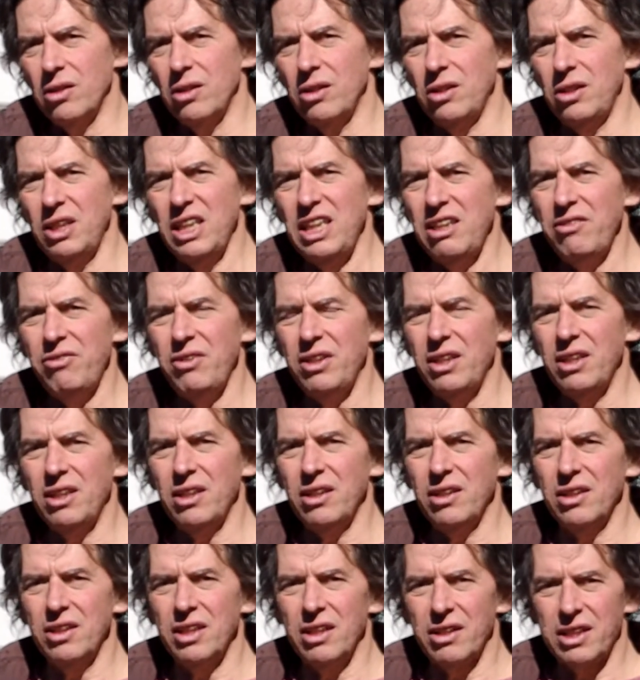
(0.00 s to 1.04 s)

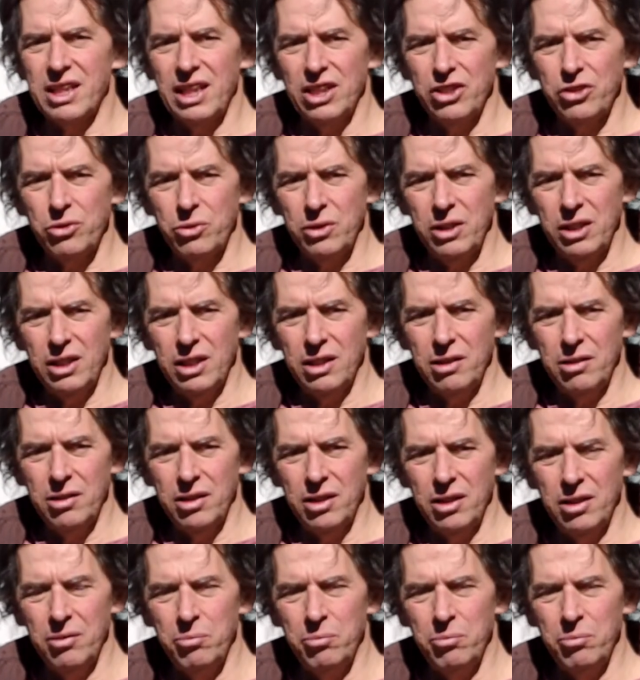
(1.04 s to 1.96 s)
leaving their country and